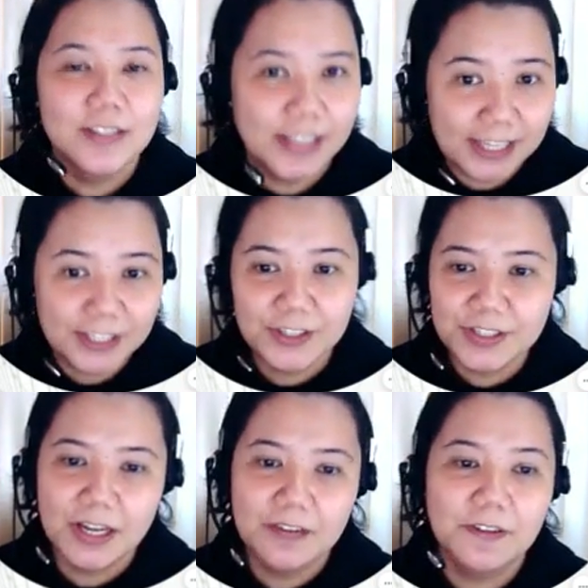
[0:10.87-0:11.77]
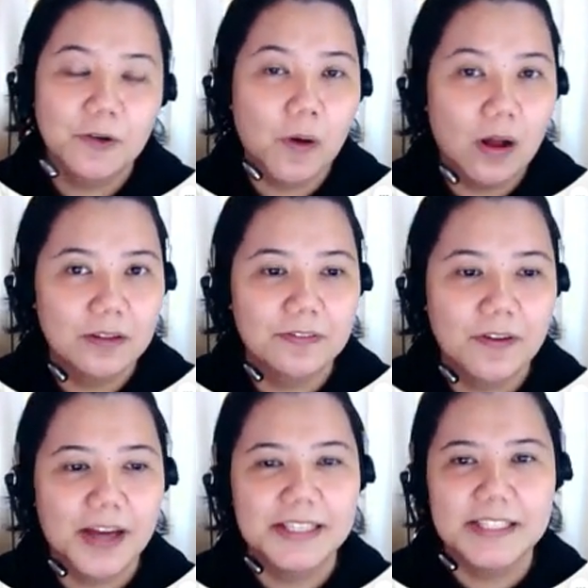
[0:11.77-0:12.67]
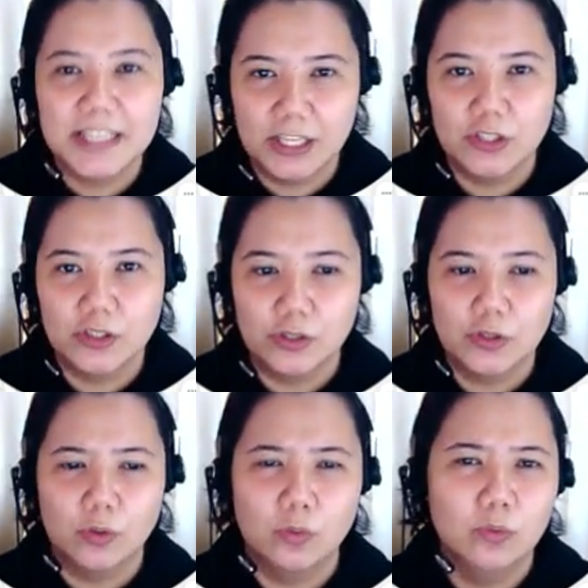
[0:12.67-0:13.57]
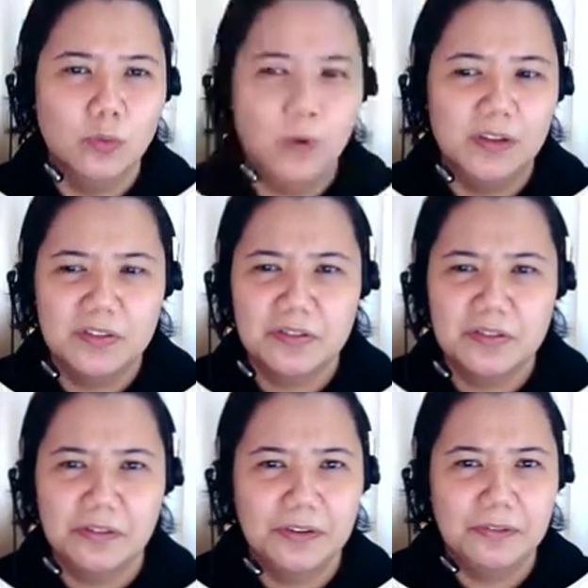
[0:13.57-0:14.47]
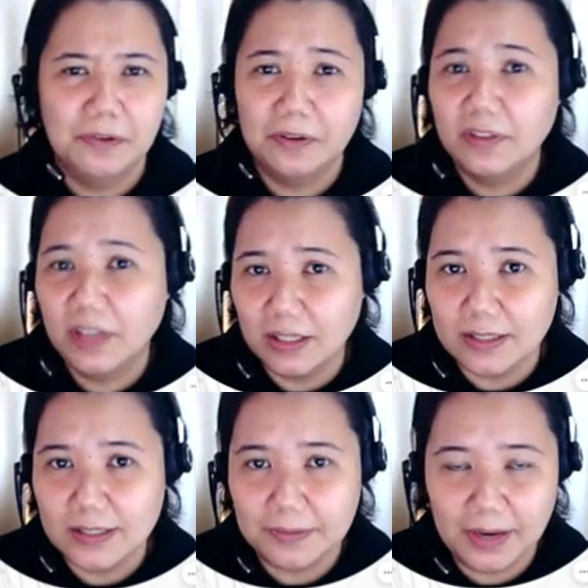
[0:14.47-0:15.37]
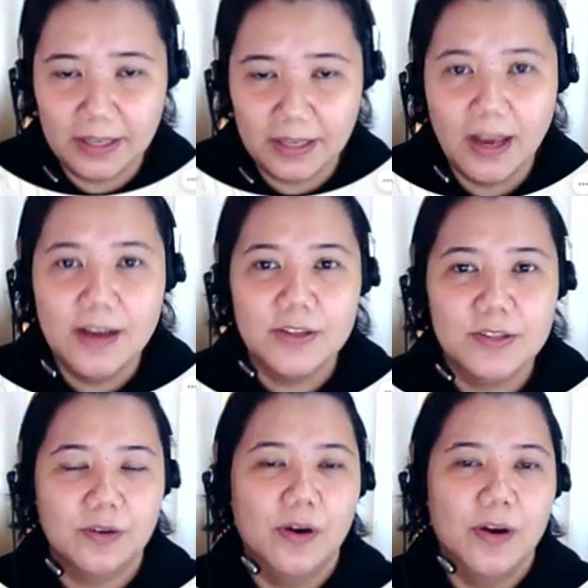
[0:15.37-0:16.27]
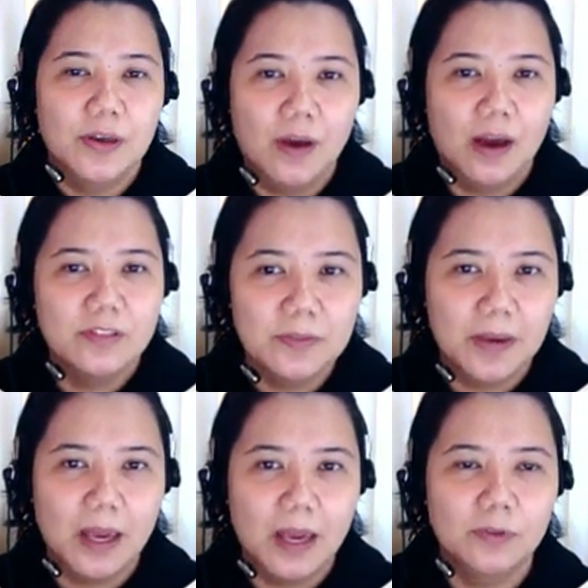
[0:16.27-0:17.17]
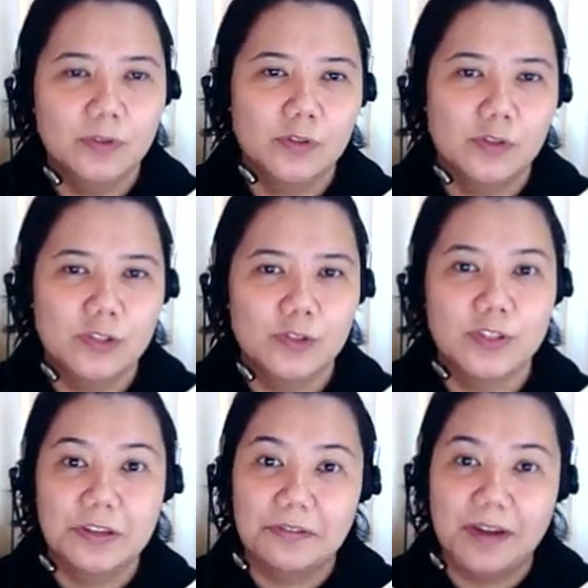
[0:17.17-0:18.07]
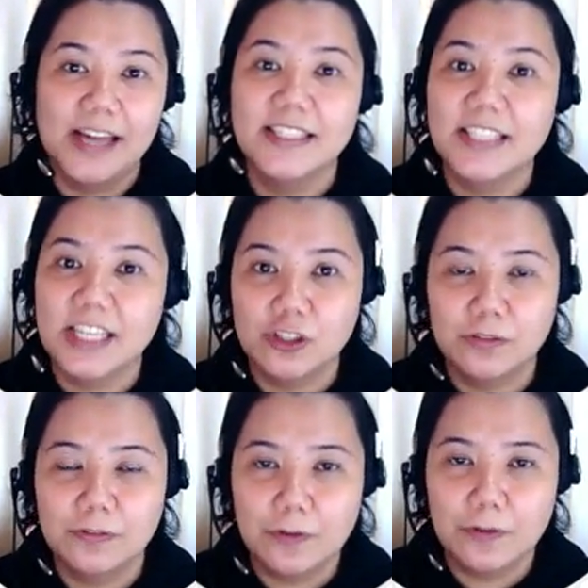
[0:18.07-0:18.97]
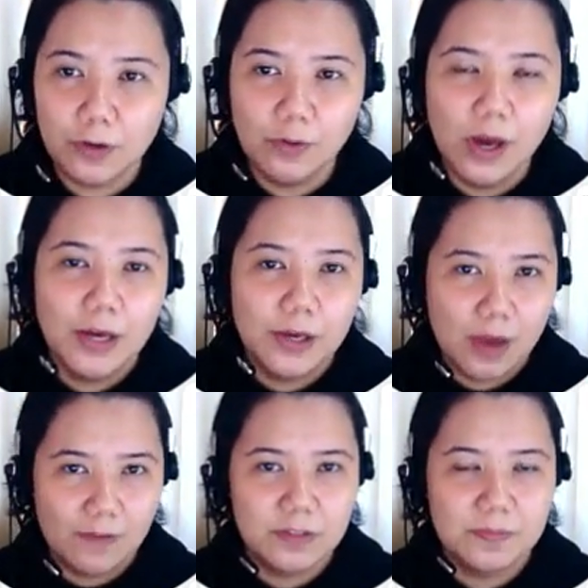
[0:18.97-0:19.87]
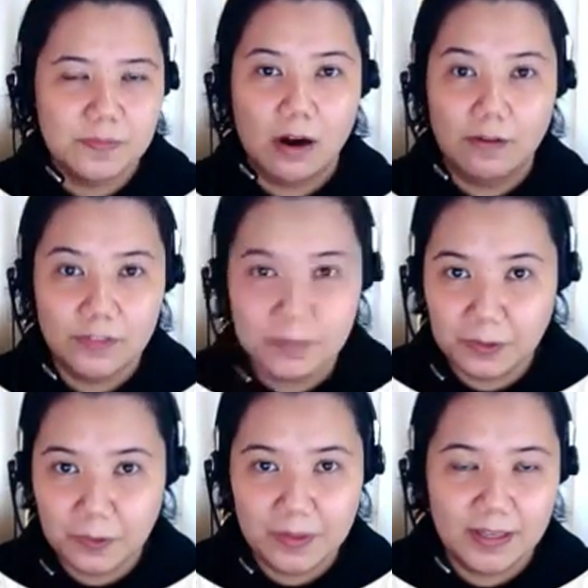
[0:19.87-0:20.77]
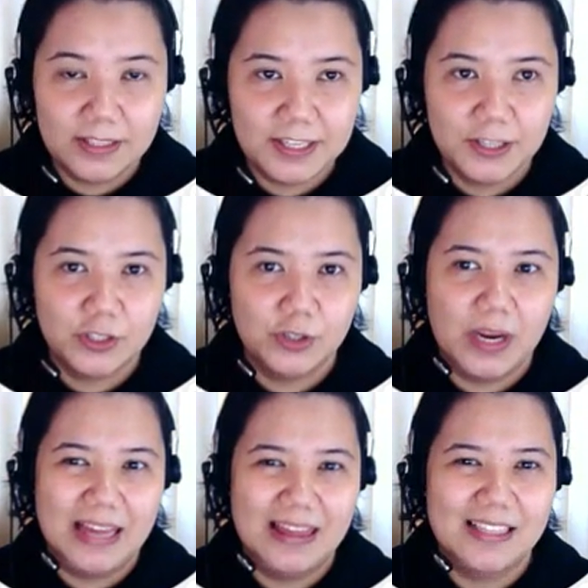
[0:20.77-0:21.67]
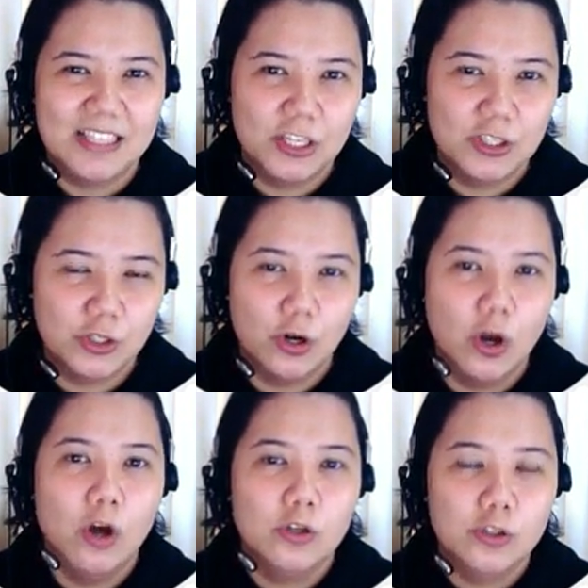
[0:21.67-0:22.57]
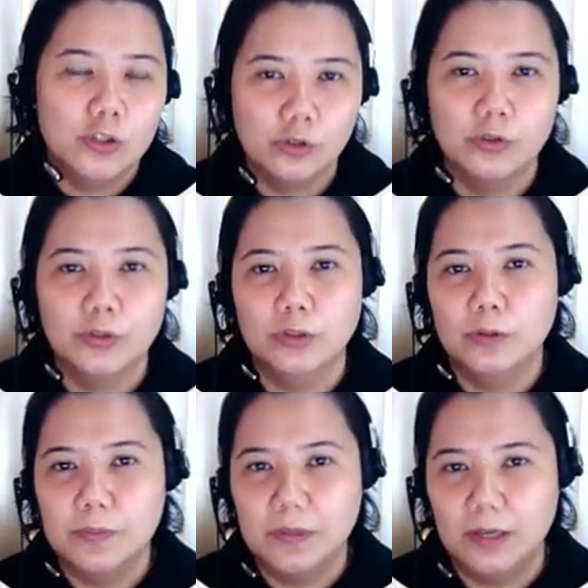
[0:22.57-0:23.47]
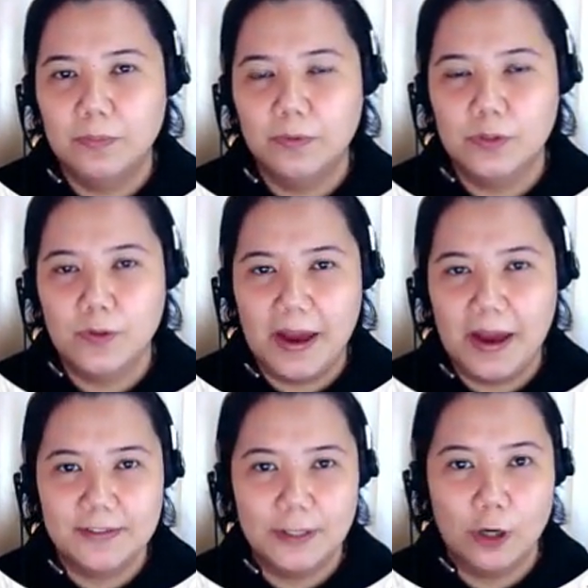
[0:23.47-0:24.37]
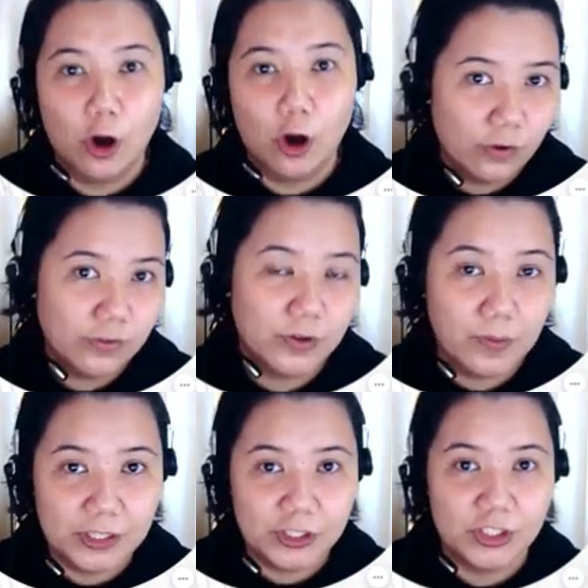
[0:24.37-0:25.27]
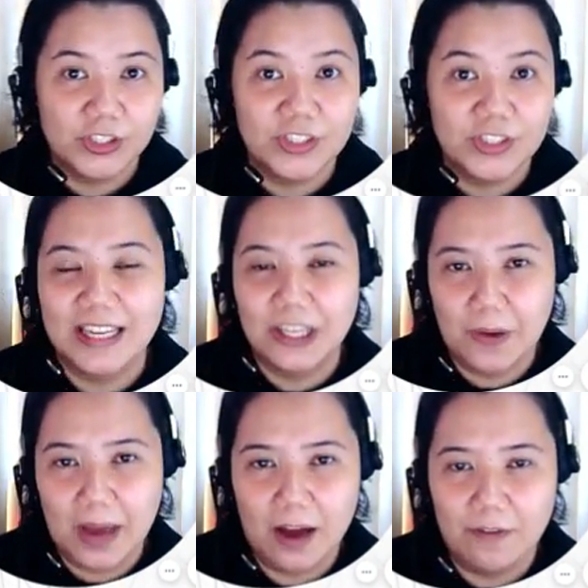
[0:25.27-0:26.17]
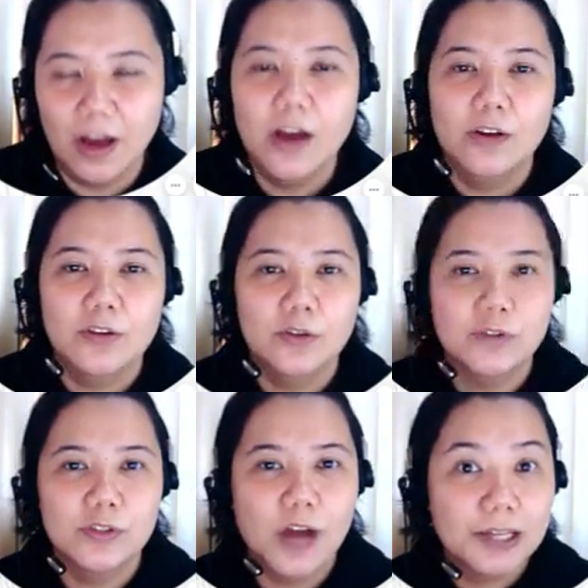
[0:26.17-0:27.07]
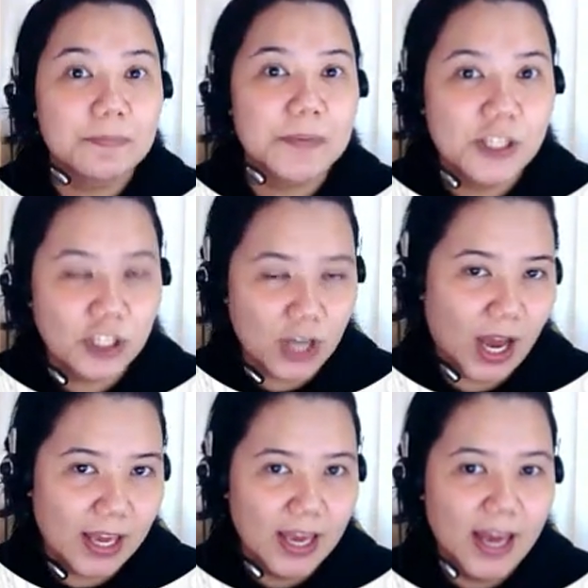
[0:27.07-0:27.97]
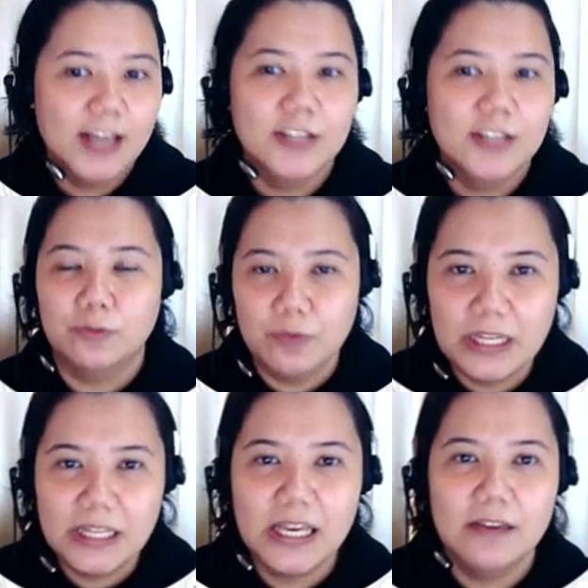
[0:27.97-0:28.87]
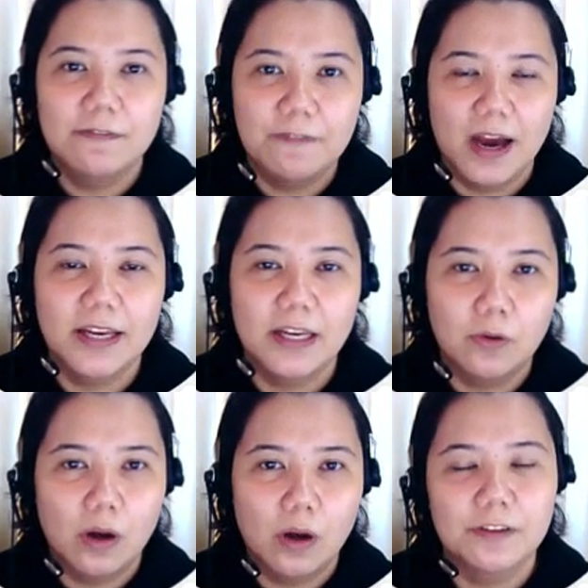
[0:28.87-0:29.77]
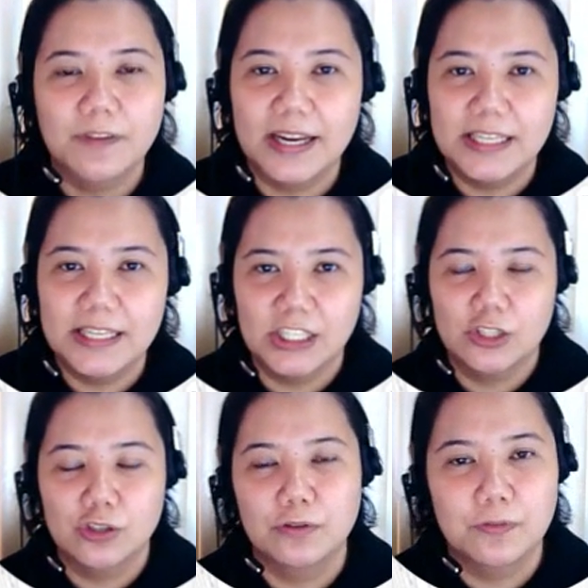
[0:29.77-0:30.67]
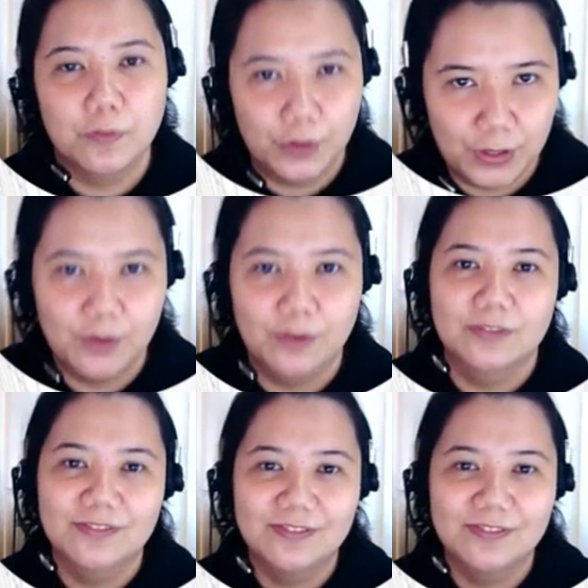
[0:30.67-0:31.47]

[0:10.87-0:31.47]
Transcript: Get yourself a qualified teacher. So who wants to learn wrong things, right? So you have to be able to choose the right teacher for you. You have to be comfortable with that teacher, and the teacher should also be able to answer all the questions that you have. So do not be shy. So really find a qualified teacher for you.